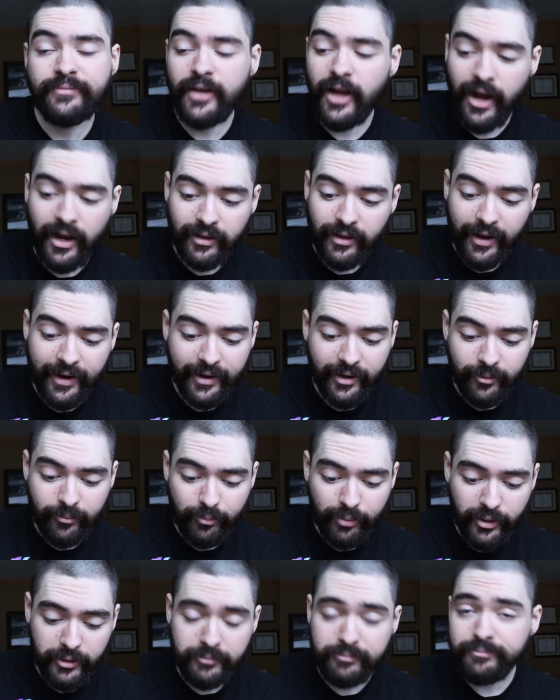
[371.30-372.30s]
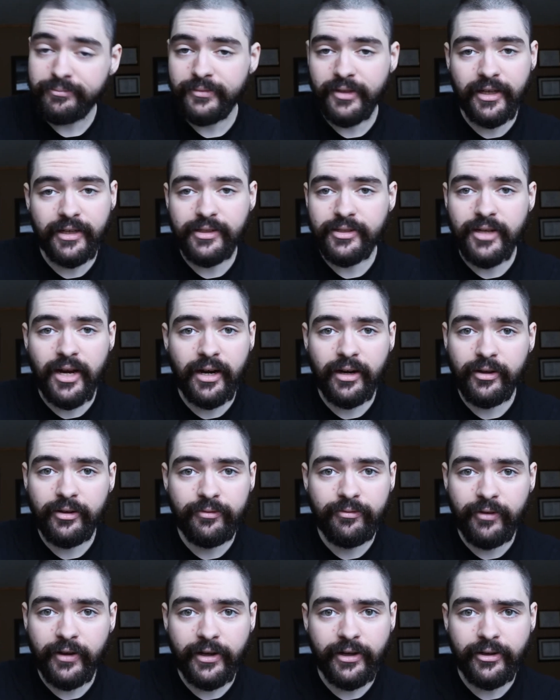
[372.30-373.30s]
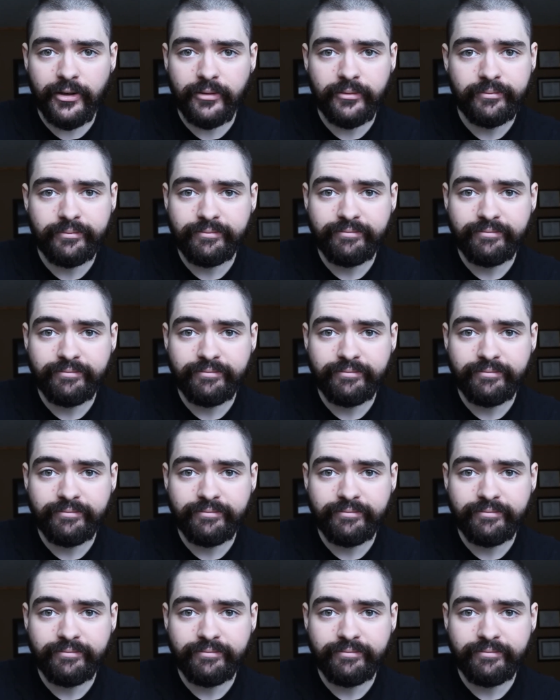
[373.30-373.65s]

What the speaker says: I like him, but he's not a good figure.